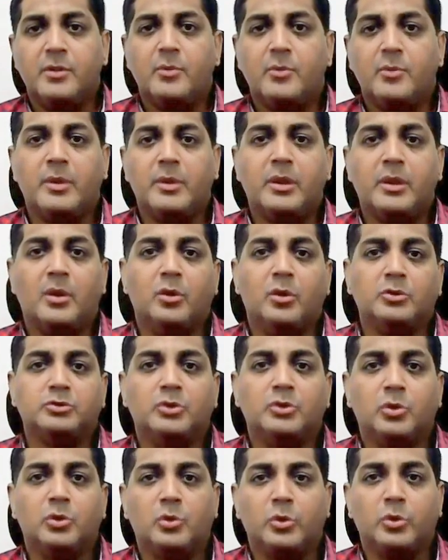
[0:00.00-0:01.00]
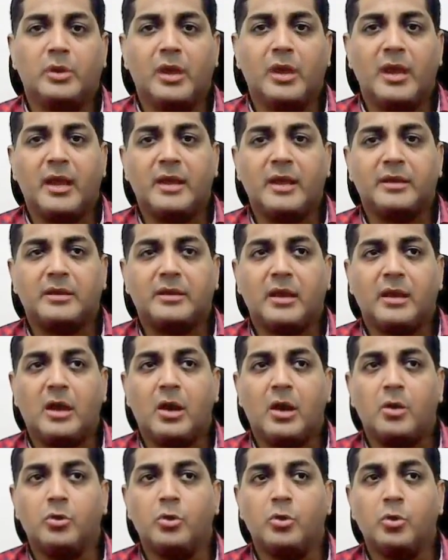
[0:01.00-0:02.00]
We also look at
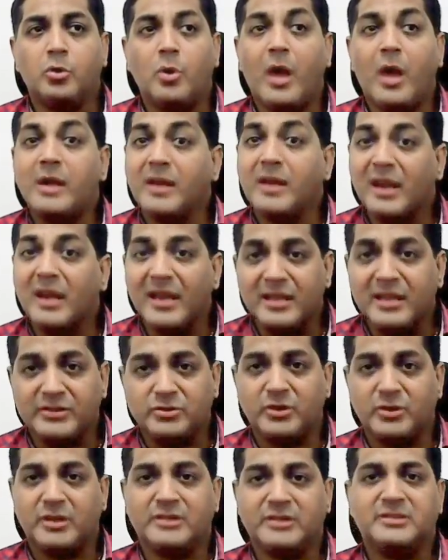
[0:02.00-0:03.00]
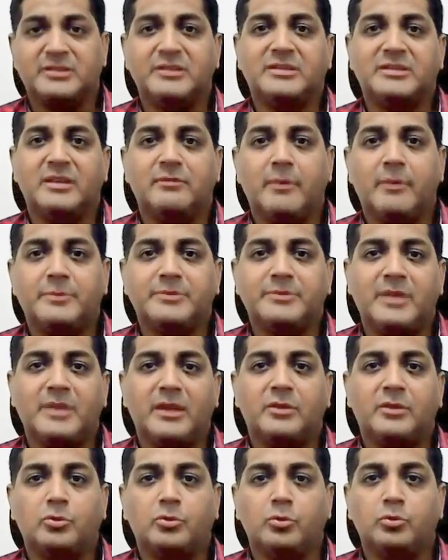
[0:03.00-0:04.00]
how do you analyze your existing
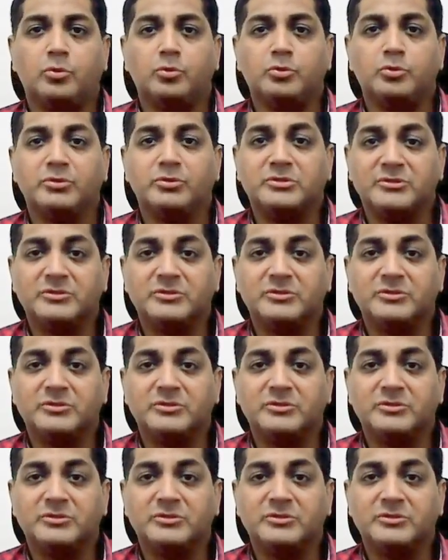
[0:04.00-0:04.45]
website to